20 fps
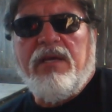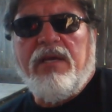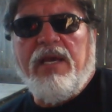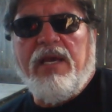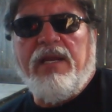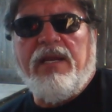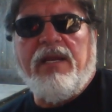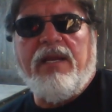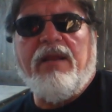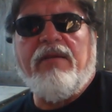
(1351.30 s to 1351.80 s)

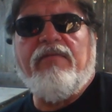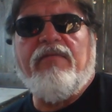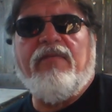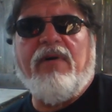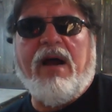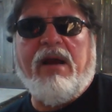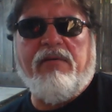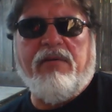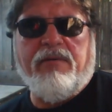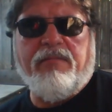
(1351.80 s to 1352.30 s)
in an
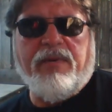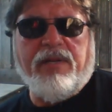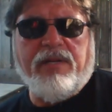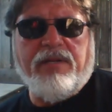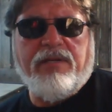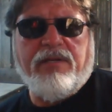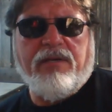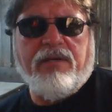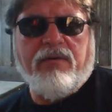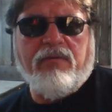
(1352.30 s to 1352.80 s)

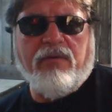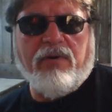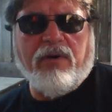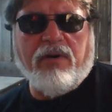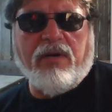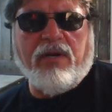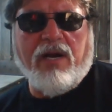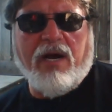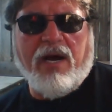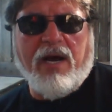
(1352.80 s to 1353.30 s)
environment where
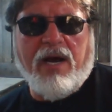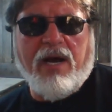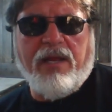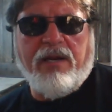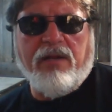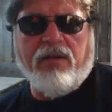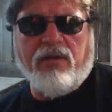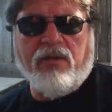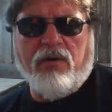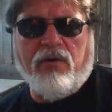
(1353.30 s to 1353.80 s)

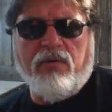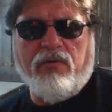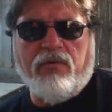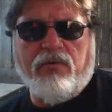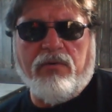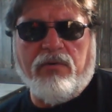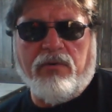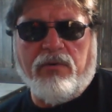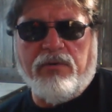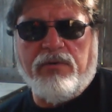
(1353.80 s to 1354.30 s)
God alone
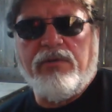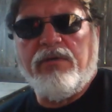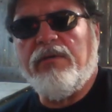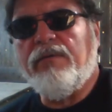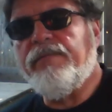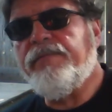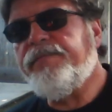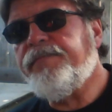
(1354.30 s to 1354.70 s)
rules.